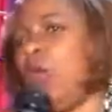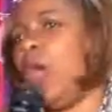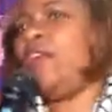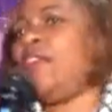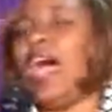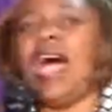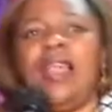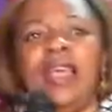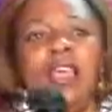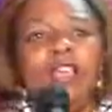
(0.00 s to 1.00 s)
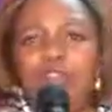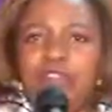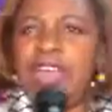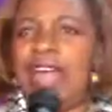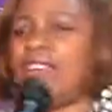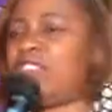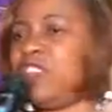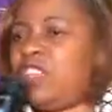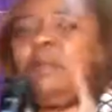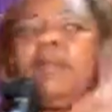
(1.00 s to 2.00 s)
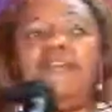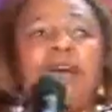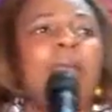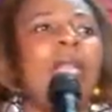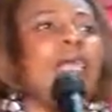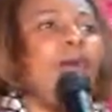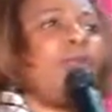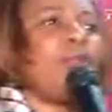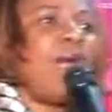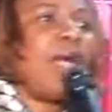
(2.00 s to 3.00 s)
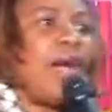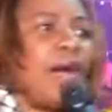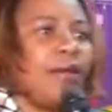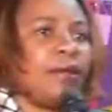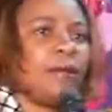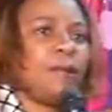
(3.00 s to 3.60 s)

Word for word: the word of God. You've never seen me familiar with my God.